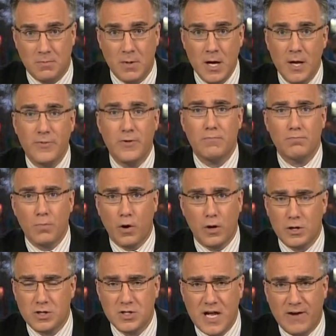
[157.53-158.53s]
the
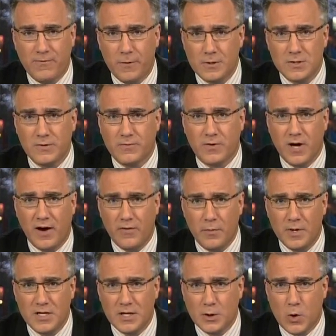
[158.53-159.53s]
merged efforts of
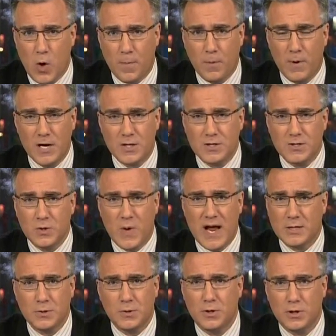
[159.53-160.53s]
government and corporations who
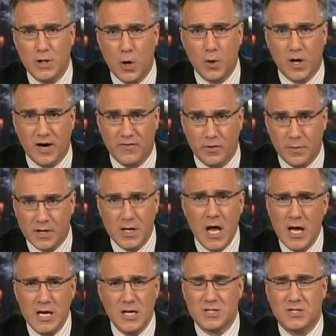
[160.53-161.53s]
answer to no government,
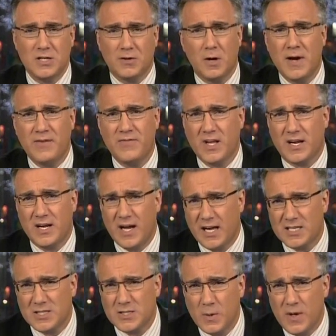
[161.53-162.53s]
you still don't have the
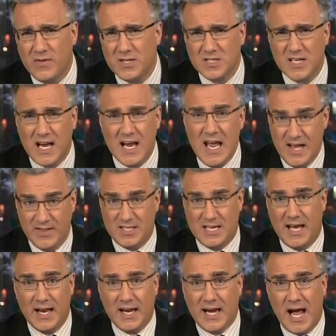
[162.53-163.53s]
guts to even say the
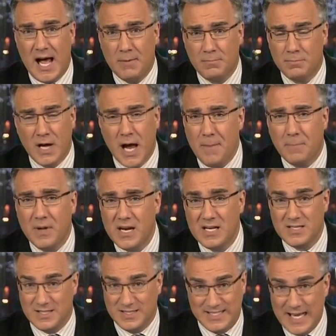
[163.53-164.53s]
telecom
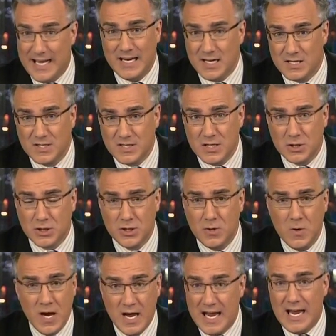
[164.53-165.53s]
companies did assist you
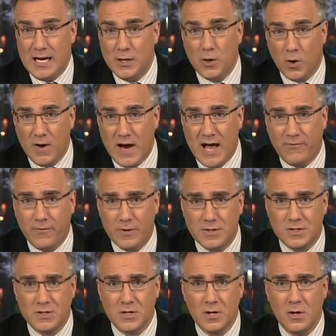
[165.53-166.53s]
in your
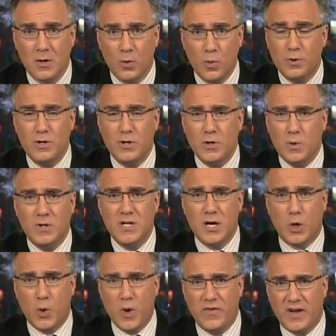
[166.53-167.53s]
efforts? Will you and the
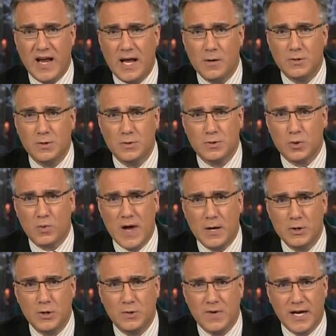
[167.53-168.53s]
equivocators who surround
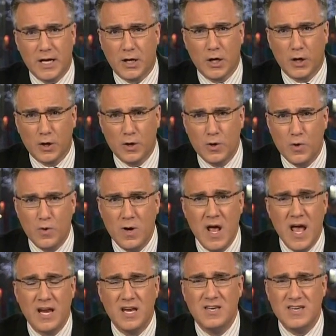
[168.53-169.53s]
you like a cocoon
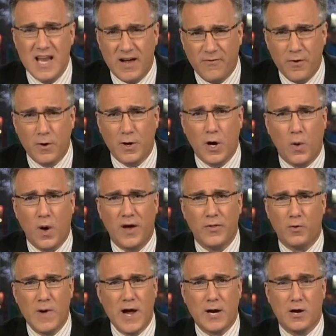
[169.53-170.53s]
never go on the
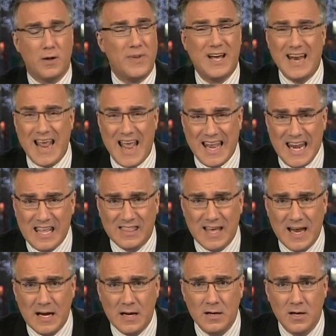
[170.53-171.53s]
record about
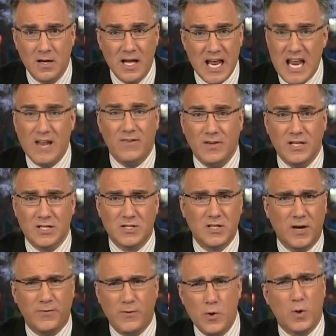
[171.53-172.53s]
anything, even the
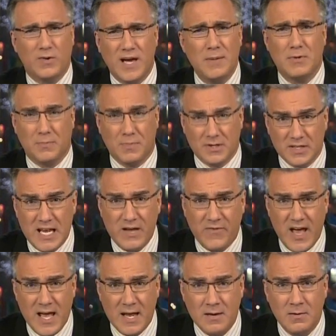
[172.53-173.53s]
stuff you claim to believe in?